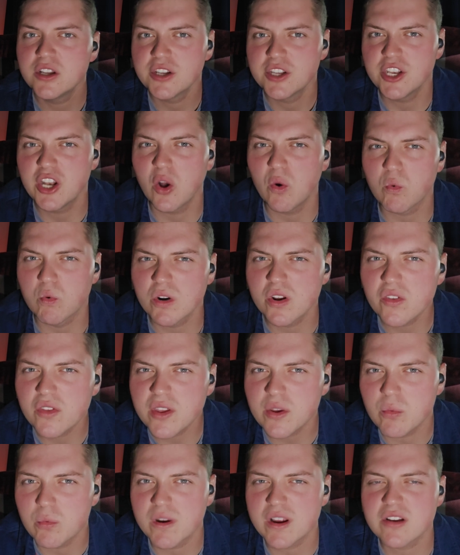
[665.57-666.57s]
You know,
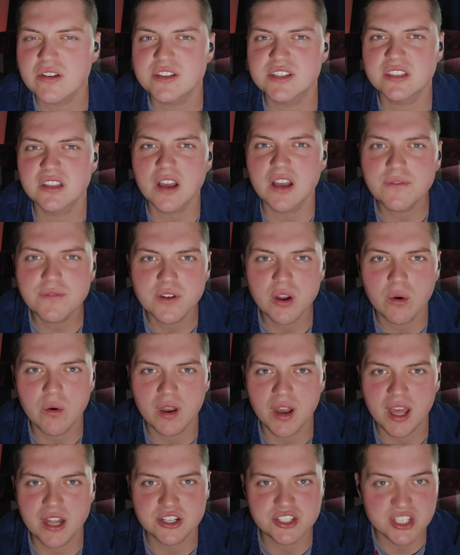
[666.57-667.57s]
really weird stuff going on.